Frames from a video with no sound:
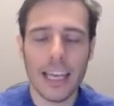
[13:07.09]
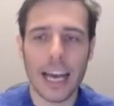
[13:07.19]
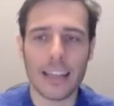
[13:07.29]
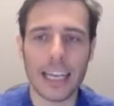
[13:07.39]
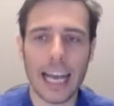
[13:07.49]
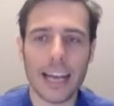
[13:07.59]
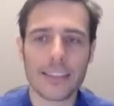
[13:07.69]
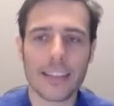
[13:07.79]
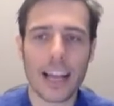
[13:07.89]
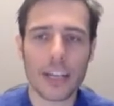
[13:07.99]
And then as
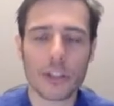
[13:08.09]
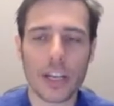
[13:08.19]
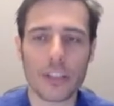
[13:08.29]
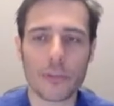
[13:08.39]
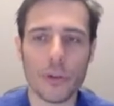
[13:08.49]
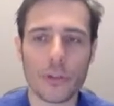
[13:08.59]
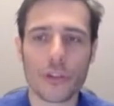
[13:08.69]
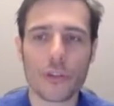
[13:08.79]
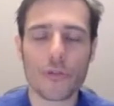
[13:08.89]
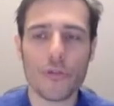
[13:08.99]
the light transmutes
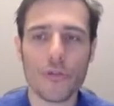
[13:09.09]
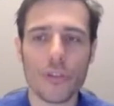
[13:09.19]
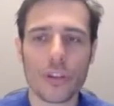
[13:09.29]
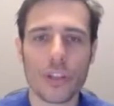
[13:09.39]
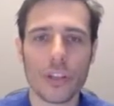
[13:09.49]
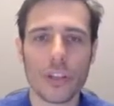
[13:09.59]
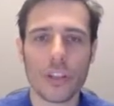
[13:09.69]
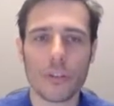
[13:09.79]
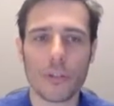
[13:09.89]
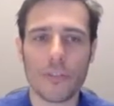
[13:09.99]
through
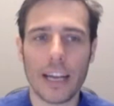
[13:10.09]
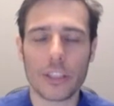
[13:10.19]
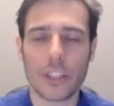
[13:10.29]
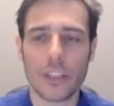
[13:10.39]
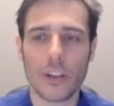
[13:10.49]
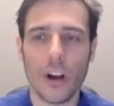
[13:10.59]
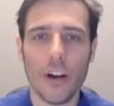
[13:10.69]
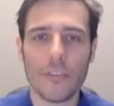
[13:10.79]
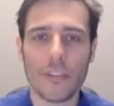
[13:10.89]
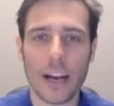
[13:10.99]
the reflection
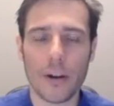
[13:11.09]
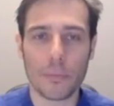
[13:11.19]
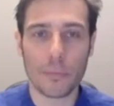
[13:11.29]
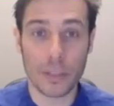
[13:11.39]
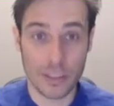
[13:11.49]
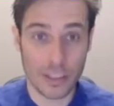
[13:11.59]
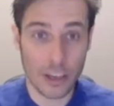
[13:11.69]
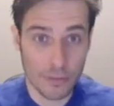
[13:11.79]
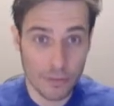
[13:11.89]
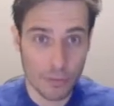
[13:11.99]
of
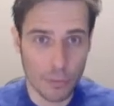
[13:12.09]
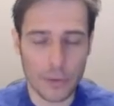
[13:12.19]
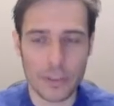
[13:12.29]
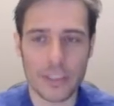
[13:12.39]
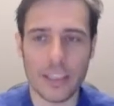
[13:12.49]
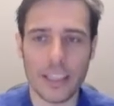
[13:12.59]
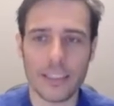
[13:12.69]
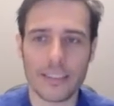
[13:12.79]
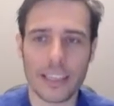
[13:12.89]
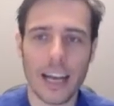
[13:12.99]
the way we see
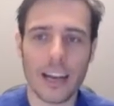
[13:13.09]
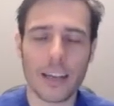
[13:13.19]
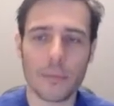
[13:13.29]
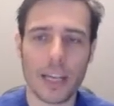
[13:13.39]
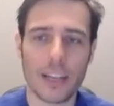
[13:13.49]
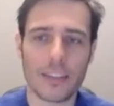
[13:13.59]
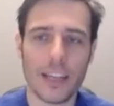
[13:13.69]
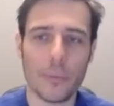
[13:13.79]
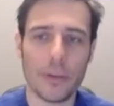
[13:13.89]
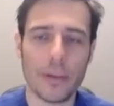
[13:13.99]
things, the color comes out
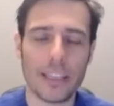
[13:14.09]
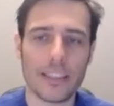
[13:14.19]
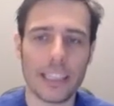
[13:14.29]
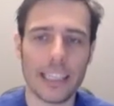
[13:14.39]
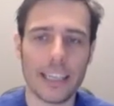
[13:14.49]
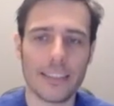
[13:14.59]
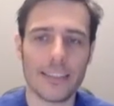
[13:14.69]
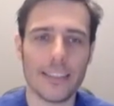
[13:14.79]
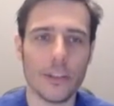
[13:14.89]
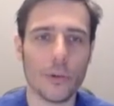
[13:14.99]
and we basically get to
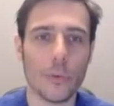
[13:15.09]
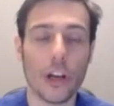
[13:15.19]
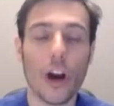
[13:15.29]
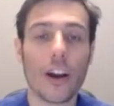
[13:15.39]
see who we are.